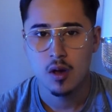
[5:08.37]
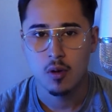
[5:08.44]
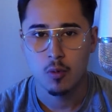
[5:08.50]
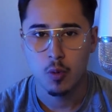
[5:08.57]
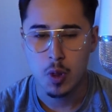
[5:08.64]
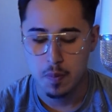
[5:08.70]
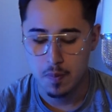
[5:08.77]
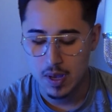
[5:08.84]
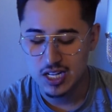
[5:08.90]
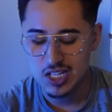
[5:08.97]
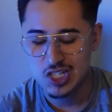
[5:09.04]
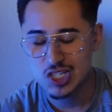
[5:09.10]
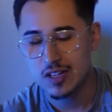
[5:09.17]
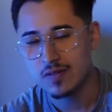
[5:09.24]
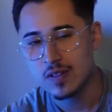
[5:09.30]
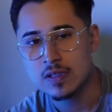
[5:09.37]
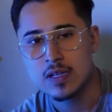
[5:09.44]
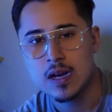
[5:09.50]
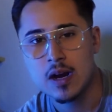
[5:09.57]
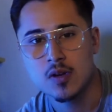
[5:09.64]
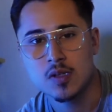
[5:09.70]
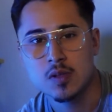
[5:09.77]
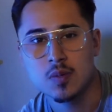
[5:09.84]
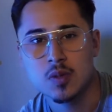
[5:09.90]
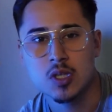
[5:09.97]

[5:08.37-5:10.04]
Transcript: With Meta shifting towards this machine